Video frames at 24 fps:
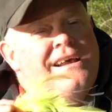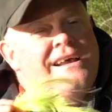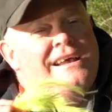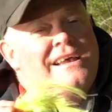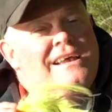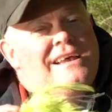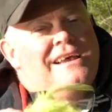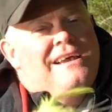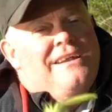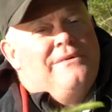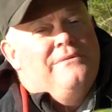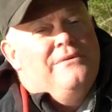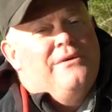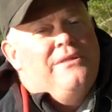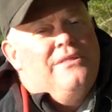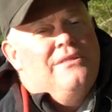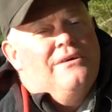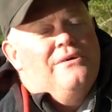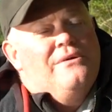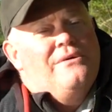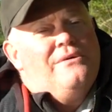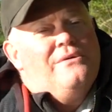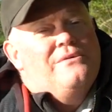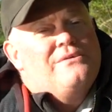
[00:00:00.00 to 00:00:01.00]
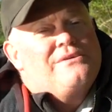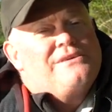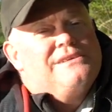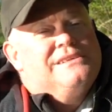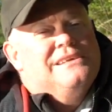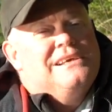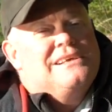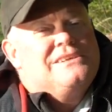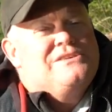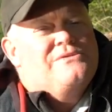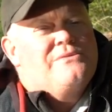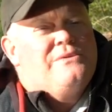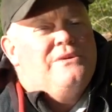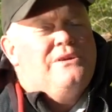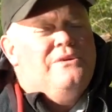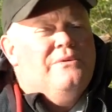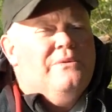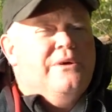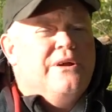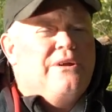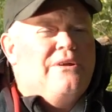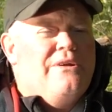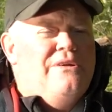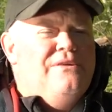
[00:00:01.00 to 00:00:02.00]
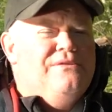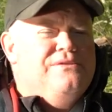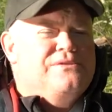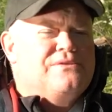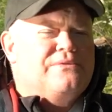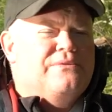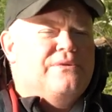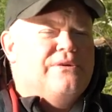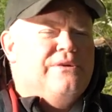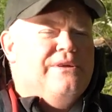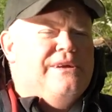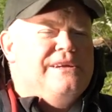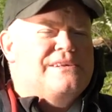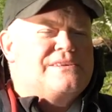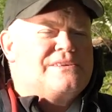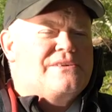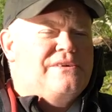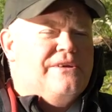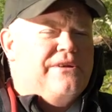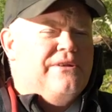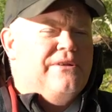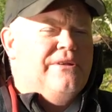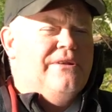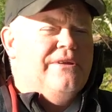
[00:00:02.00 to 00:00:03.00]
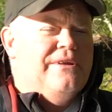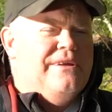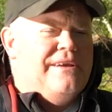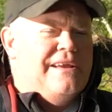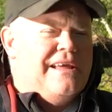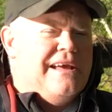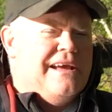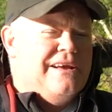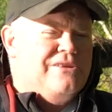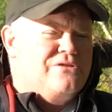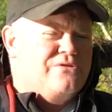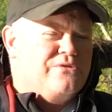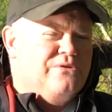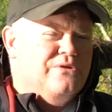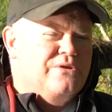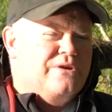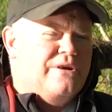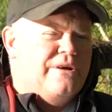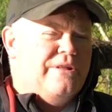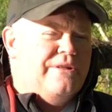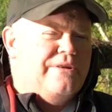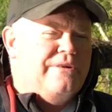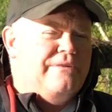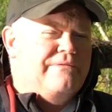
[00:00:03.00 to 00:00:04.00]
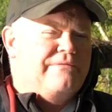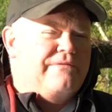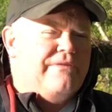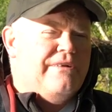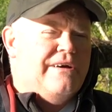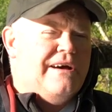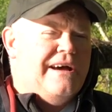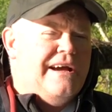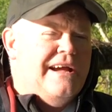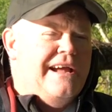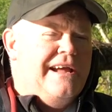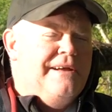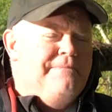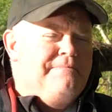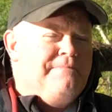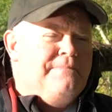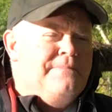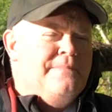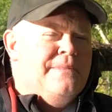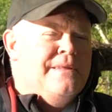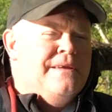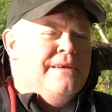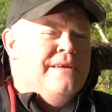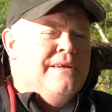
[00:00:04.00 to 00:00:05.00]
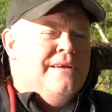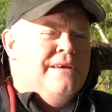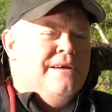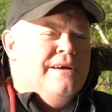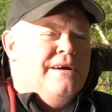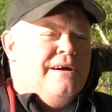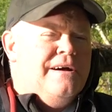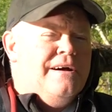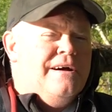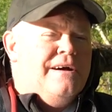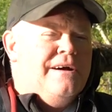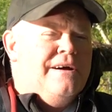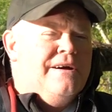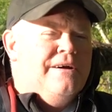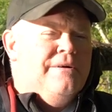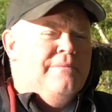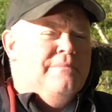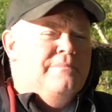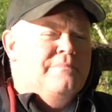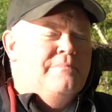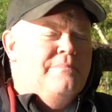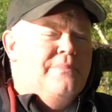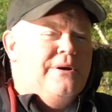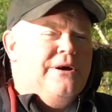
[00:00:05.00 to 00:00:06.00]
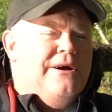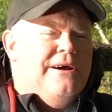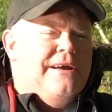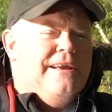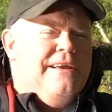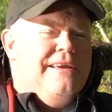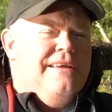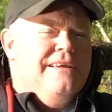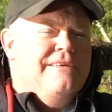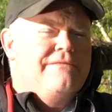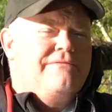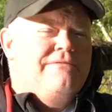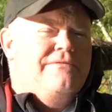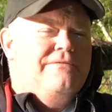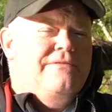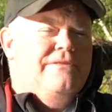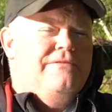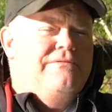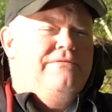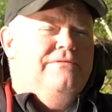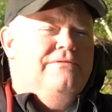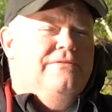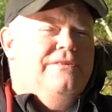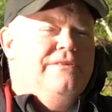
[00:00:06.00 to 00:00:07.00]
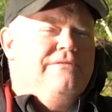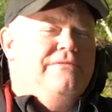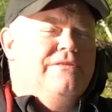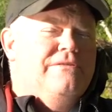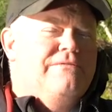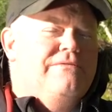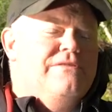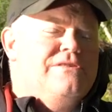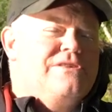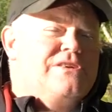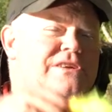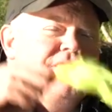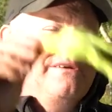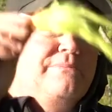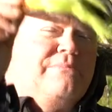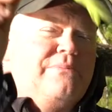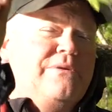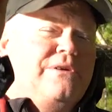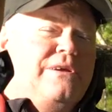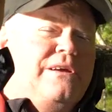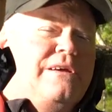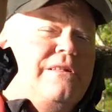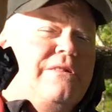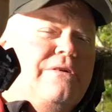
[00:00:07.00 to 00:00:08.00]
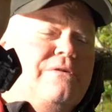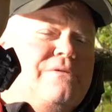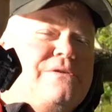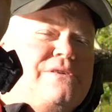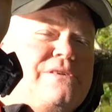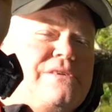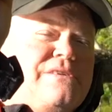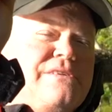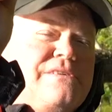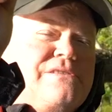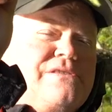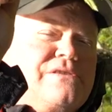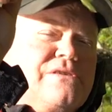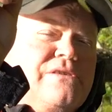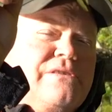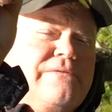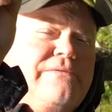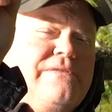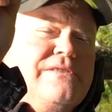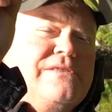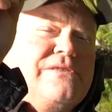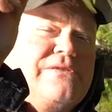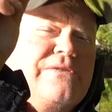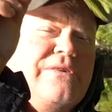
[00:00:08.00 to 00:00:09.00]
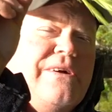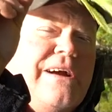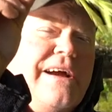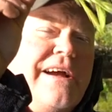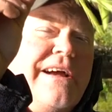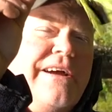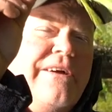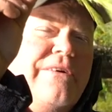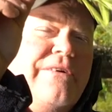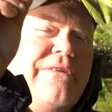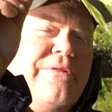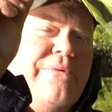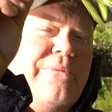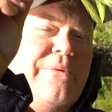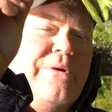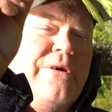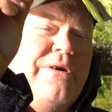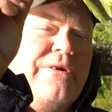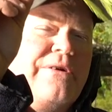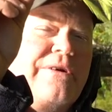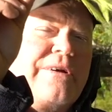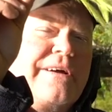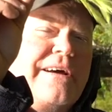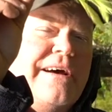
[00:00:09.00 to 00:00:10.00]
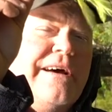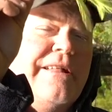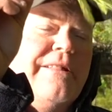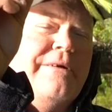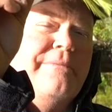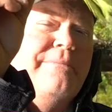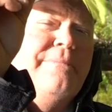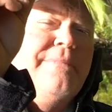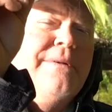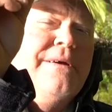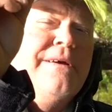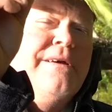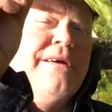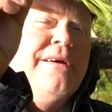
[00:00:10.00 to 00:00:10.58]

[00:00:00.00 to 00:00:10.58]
and with those, that's when you want to use a really subtle and natural colored fly. Um, but if, the, if you're fishing it pretty close to the surface or higher in the water column,